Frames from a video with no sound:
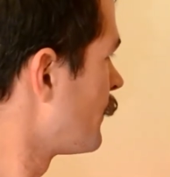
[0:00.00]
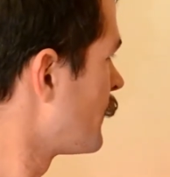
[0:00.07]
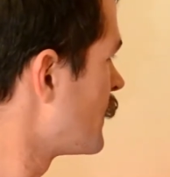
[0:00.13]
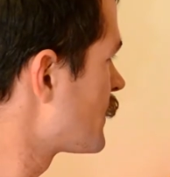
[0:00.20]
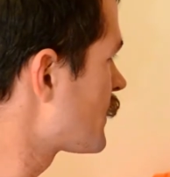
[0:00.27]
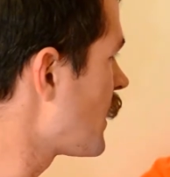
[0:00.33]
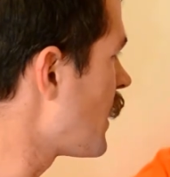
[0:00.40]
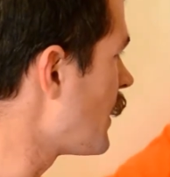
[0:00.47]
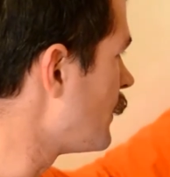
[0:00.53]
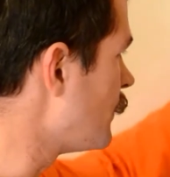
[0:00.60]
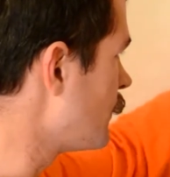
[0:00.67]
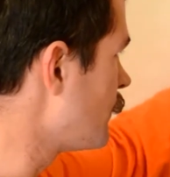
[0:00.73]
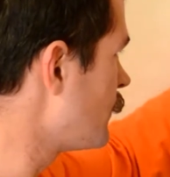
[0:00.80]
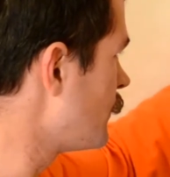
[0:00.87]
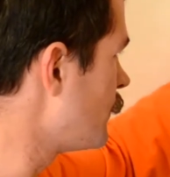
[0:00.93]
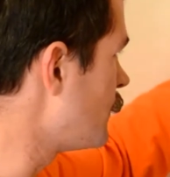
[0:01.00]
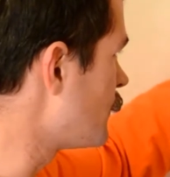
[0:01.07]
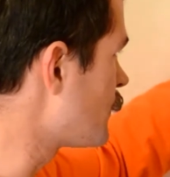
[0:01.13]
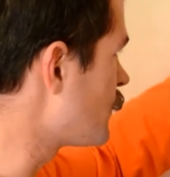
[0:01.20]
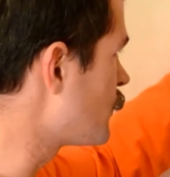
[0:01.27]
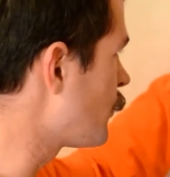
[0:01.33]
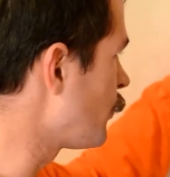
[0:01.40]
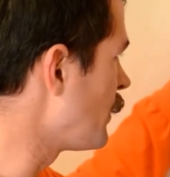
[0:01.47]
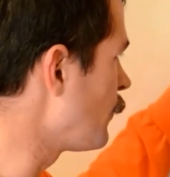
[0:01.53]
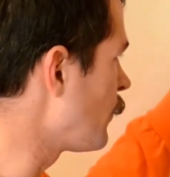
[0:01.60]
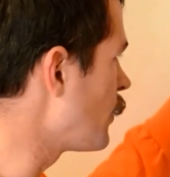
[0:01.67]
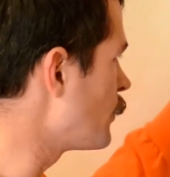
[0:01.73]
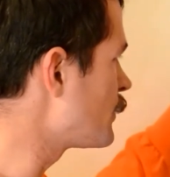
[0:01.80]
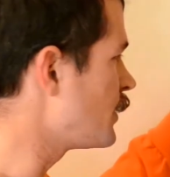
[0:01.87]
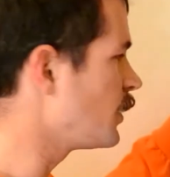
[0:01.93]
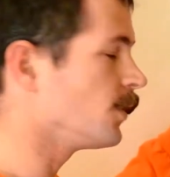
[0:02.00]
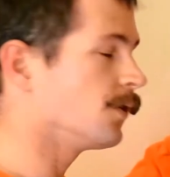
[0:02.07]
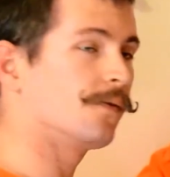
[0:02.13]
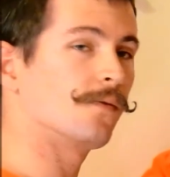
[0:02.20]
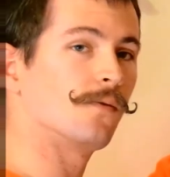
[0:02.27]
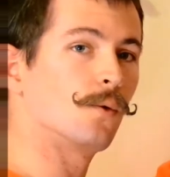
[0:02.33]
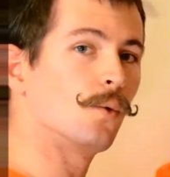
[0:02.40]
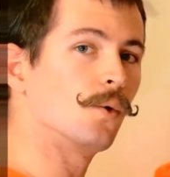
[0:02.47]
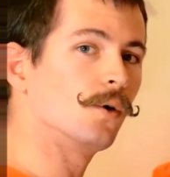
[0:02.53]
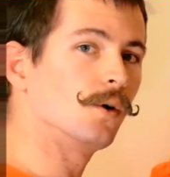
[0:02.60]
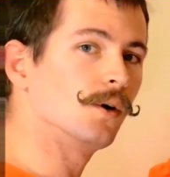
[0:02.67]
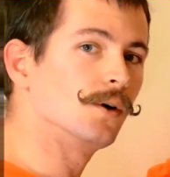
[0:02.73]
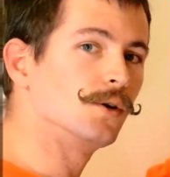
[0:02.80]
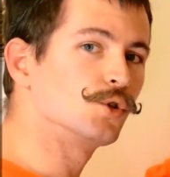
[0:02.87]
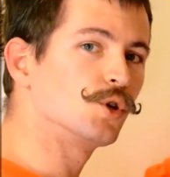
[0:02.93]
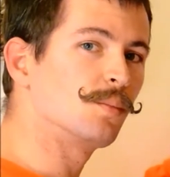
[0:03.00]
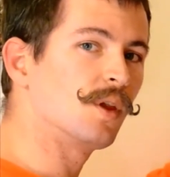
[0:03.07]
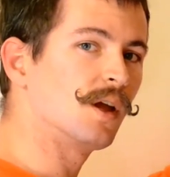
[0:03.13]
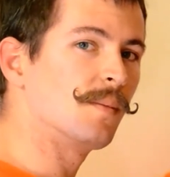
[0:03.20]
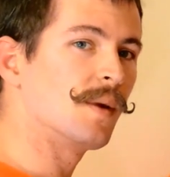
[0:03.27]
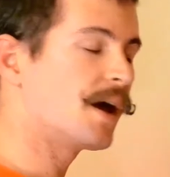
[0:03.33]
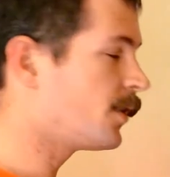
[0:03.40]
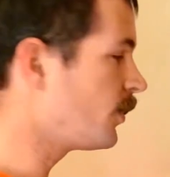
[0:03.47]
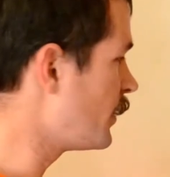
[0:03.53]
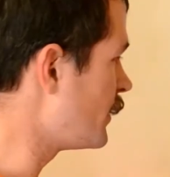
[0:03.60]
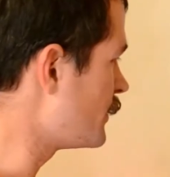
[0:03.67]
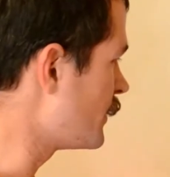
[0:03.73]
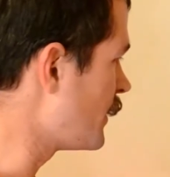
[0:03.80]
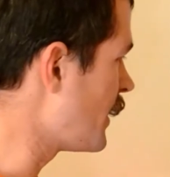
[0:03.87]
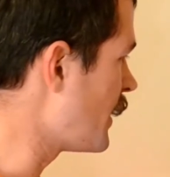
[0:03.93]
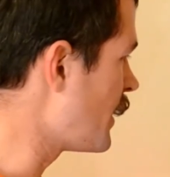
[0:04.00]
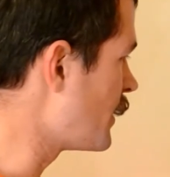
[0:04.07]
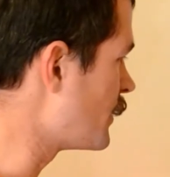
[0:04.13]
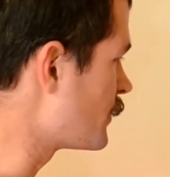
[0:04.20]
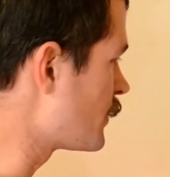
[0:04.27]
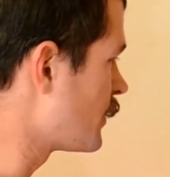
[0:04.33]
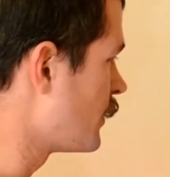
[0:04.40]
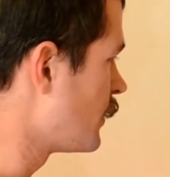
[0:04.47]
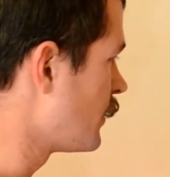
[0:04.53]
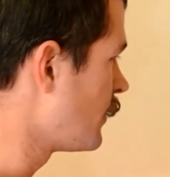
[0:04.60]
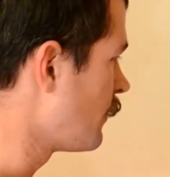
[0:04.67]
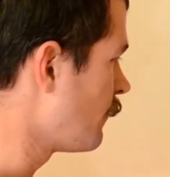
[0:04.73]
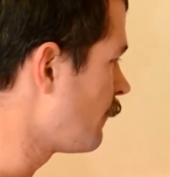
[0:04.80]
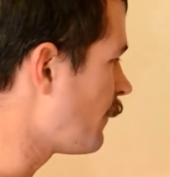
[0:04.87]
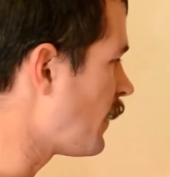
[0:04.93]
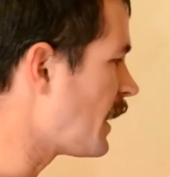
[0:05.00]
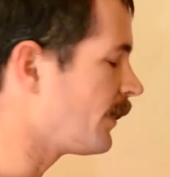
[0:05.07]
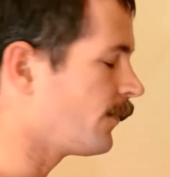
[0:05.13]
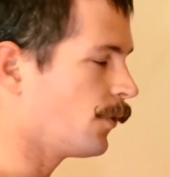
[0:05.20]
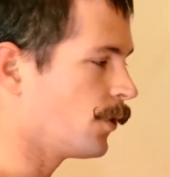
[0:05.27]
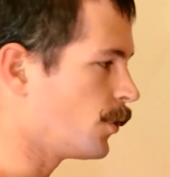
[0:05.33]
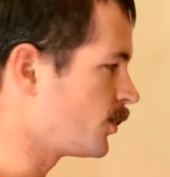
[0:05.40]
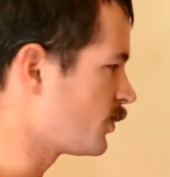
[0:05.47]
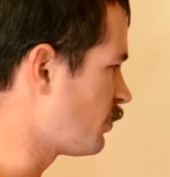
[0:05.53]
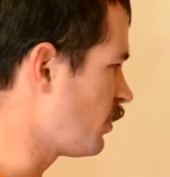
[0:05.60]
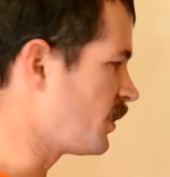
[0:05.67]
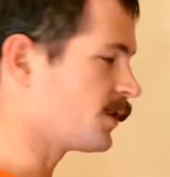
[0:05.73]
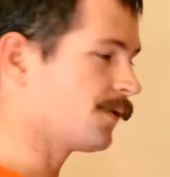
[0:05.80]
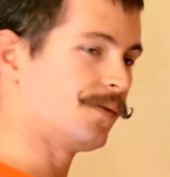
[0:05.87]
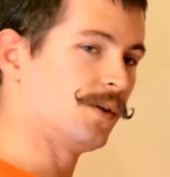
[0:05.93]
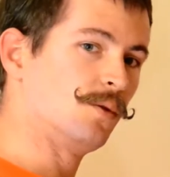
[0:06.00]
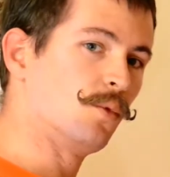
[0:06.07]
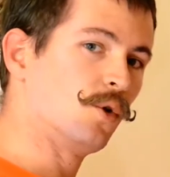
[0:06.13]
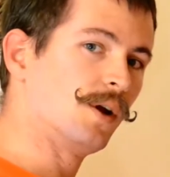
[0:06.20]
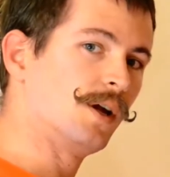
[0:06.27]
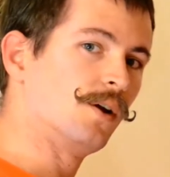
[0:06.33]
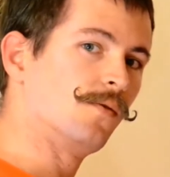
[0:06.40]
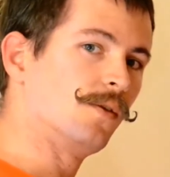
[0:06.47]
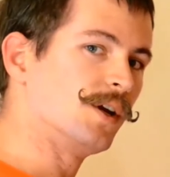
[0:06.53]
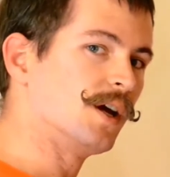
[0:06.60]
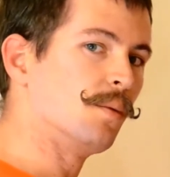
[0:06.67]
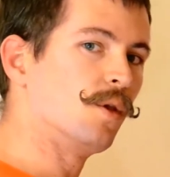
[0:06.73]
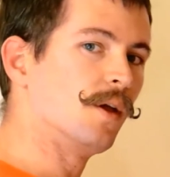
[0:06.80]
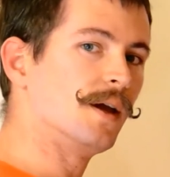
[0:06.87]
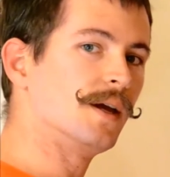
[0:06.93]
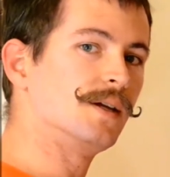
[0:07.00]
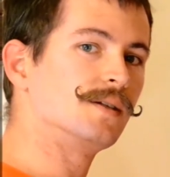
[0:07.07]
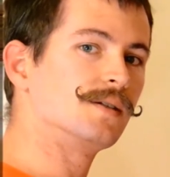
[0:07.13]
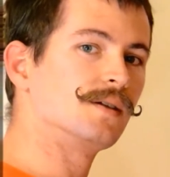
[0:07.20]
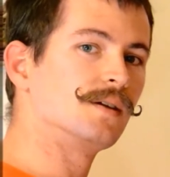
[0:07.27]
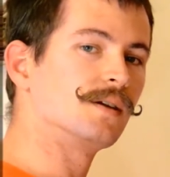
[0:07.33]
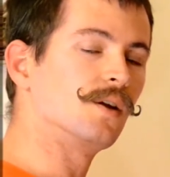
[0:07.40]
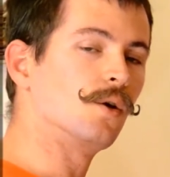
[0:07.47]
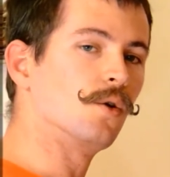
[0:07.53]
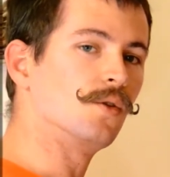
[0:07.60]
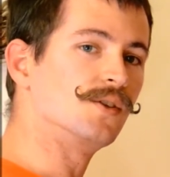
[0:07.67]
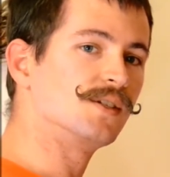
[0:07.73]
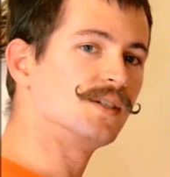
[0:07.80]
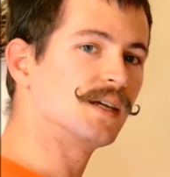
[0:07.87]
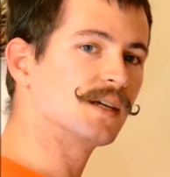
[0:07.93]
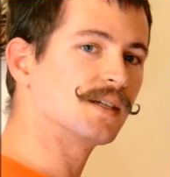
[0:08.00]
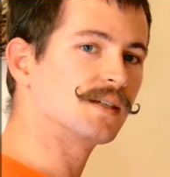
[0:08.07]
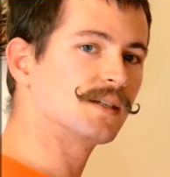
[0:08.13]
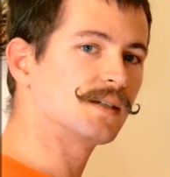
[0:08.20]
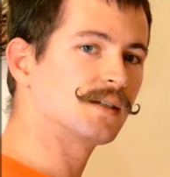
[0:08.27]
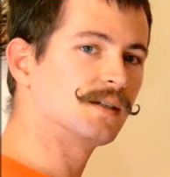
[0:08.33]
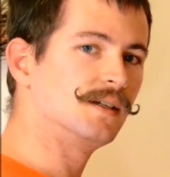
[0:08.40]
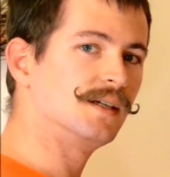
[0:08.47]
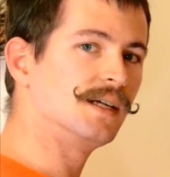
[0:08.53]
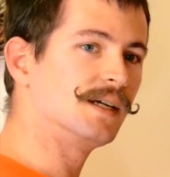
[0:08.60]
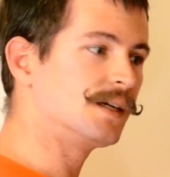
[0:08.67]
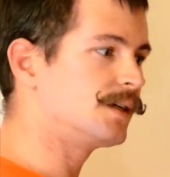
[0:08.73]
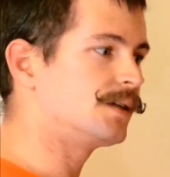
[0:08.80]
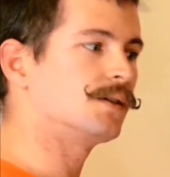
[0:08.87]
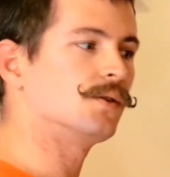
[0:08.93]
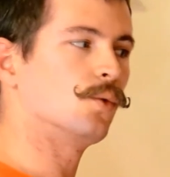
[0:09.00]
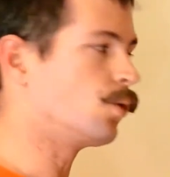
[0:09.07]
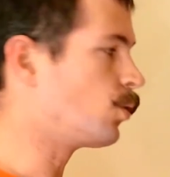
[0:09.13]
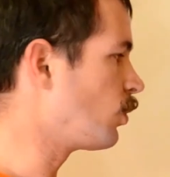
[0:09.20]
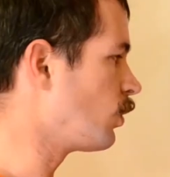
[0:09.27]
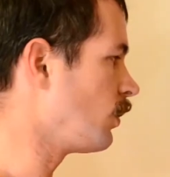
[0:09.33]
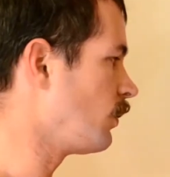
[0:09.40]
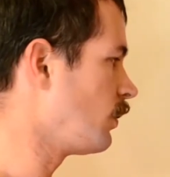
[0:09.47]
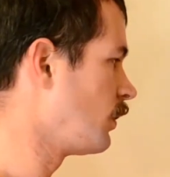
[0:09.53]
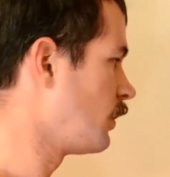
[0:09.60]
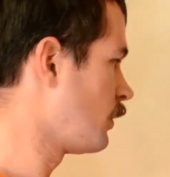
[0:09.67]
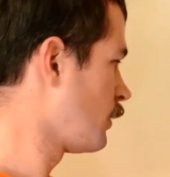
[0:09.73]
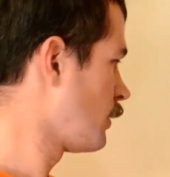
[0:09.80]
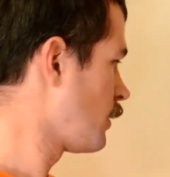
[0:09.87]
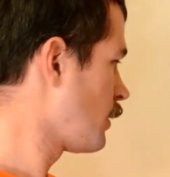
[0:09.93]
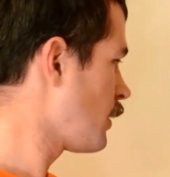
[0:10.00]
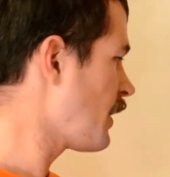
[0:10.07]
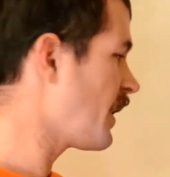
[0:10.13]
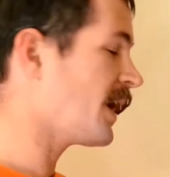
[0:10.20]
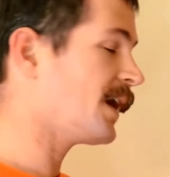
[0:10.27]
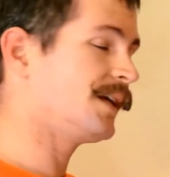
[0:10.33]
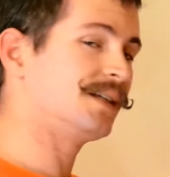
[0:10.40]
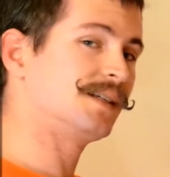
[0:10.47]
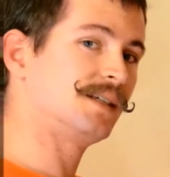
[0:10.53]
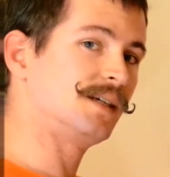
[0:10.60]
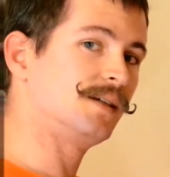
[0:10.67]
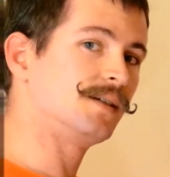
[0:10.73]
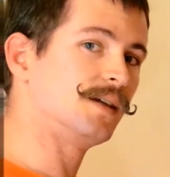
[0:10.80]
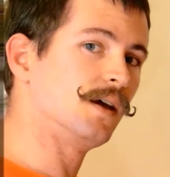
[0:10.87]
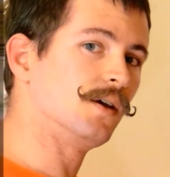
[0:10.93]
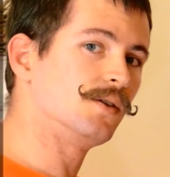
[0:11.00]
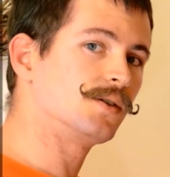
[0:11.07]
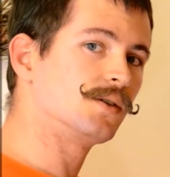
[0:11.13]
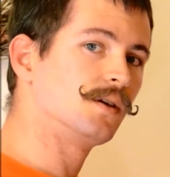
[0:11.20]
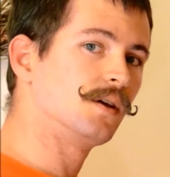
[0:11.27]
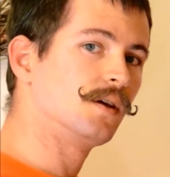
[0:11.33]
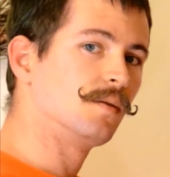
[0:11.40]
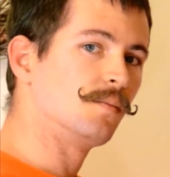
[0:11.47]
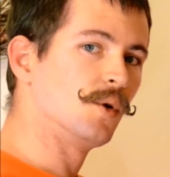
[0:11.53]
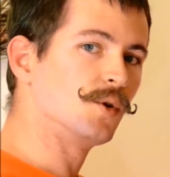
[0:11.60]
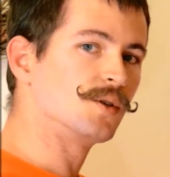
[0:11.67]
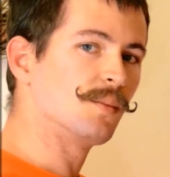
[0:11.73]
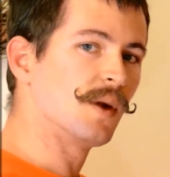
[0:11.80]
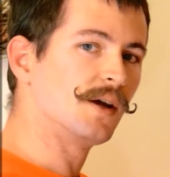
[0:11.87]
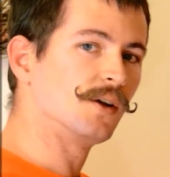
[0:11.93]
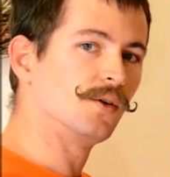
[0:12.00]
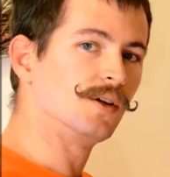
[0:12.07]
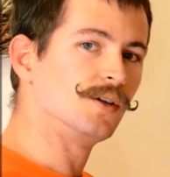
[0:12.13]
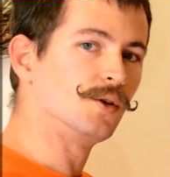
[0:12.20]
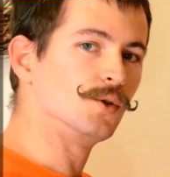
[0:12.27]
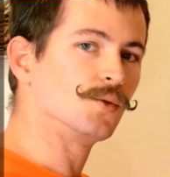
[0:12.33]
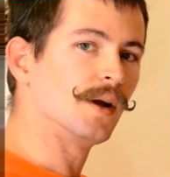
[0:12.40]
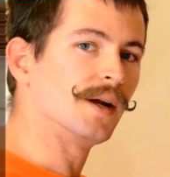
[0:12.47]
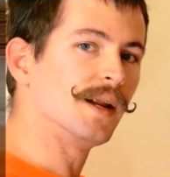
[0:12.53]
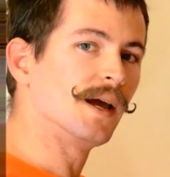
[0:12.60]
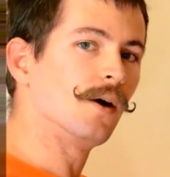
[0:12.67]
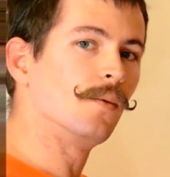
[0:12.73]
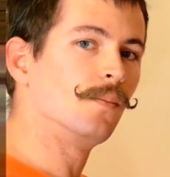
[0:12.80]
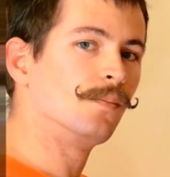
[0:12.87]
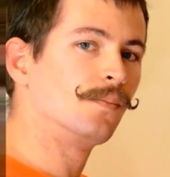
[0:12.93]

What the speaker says: It's got 3 rows here for AAA batteries. It has 5 rows plus a few more here for AA's. It can hold 6 D's or 8 C cells. Most of mine are in use right now.